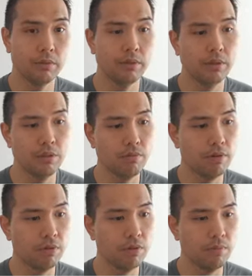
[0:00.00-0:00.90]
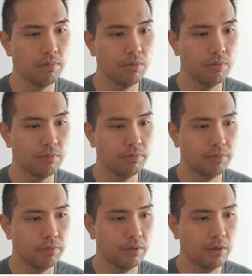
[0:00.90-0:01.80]
It's very simple.
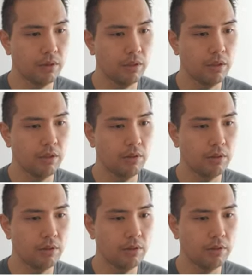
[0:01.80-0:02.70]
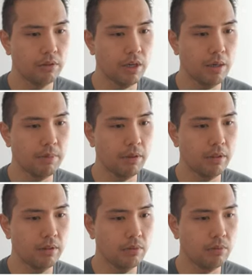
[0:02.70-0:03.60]
You could type it
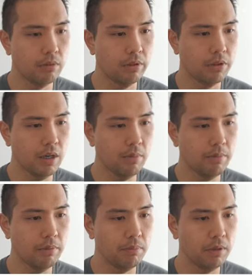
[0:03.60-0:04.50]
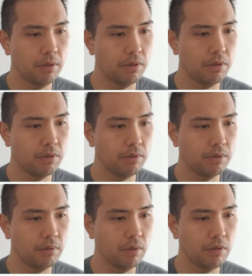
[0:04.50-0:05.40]
in or just copy and paste
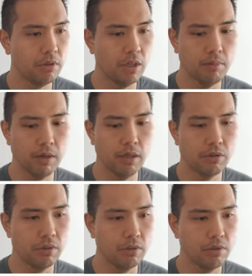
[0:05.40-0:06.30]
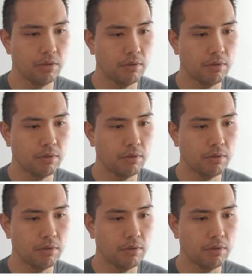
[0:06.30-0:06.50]
the same address.